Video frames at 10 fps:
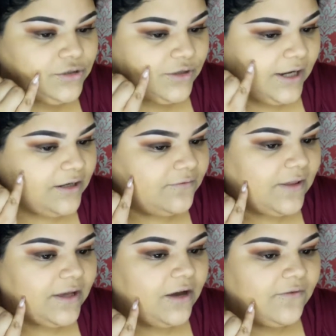to kind of
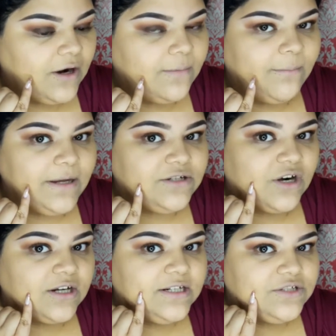like cover up my
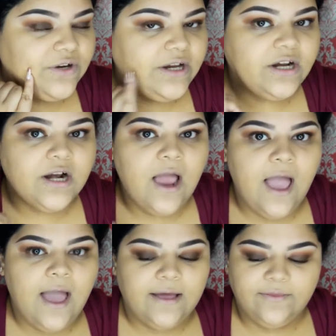darkness right here,
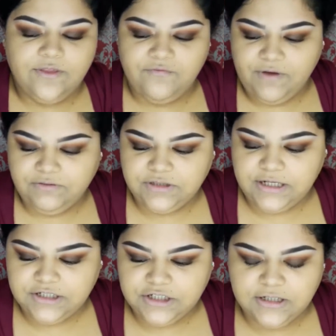the
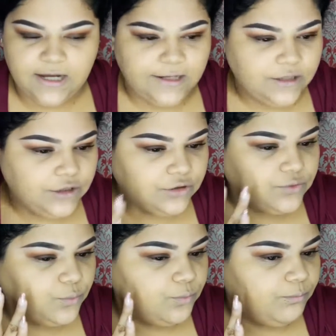foundation kind of looked